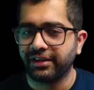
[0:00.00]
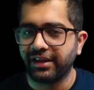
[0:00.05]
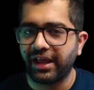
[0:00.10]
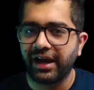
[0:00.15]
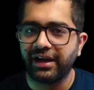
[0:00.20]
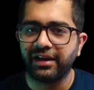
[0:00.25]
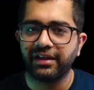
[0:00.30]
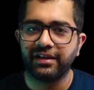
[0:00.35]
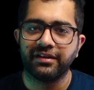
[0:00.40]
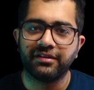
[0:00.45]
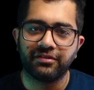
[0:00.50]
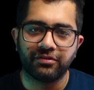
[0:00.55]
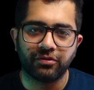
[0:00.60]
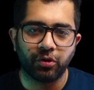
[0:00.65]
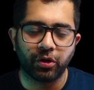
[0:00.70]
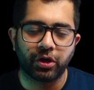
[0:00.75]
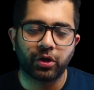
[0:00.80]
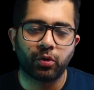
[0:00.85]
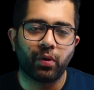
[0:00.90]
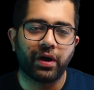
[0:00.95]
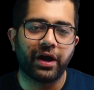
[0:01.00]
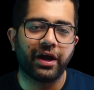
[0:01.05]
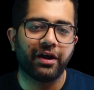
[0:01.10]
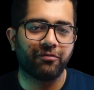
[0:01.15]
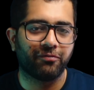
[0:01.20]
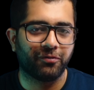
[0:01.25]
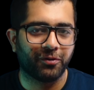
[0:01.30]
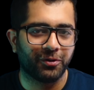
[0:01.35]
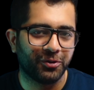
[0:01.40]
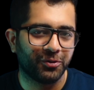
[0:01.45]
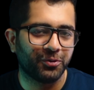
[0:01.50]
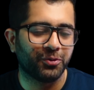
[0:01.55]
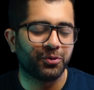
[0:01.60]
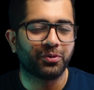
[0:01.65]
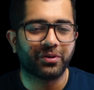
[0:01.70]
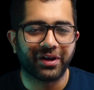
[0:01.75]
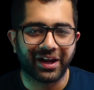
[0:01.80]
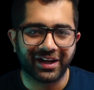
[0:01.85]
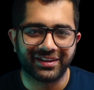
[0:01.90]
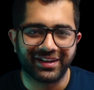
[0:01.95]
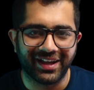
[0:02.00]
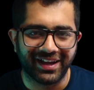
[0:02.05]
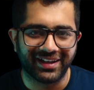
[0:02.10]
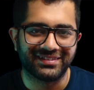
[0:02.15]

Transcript: that is required for you to crack the